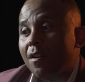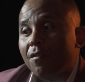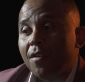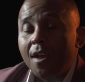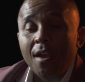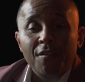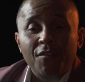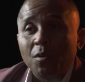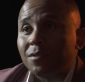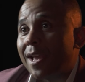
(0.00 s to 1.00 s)
of
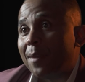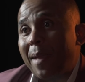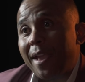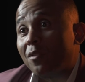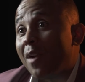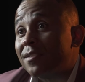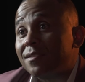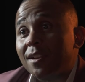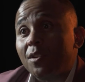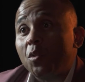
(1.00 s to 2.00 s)
folks like Bayard
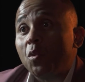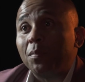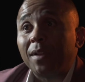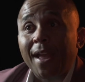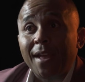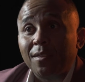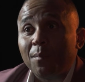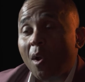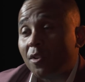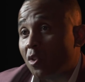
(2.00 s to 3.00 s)
Rustin, who planned the
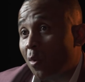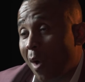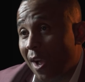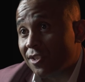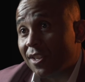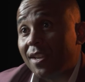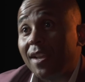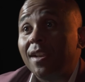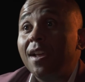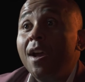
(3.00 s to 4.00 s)
March on
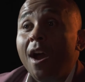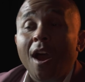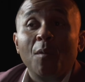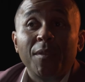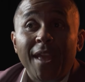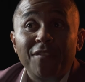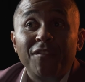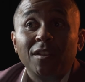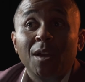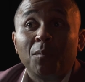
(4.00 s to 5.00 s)
Washington with A.
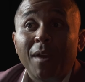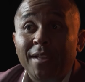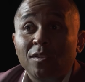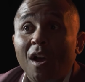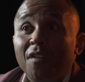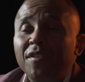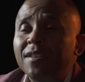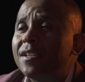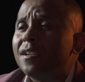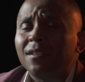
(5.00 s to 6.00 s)
Philip Randolph
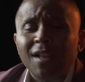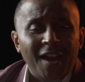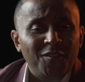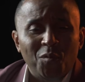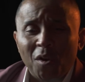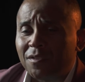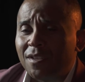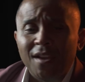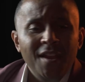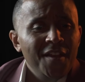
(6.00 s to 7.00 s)
and did a lot of work
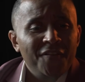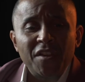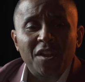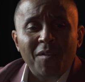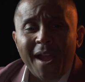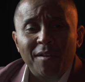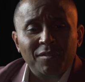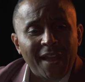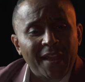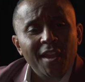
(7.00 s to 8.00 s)
to figure
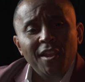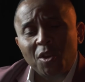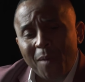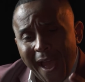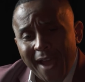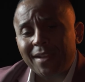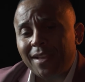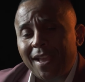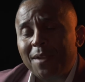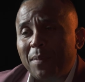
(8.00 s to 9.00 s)
out how to
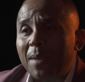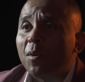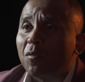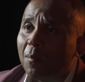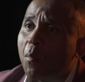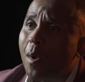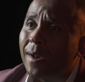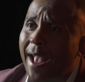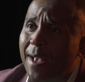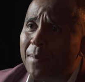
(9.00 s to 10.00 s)
get people from
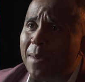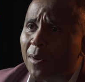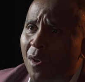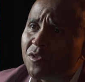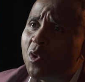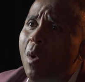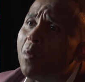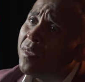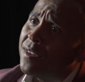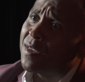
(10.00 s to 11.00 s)
point A to B, but also what
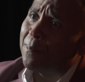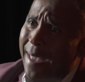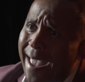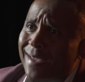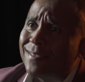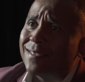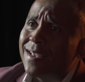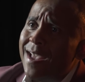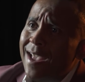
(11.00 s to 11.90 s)
were the demands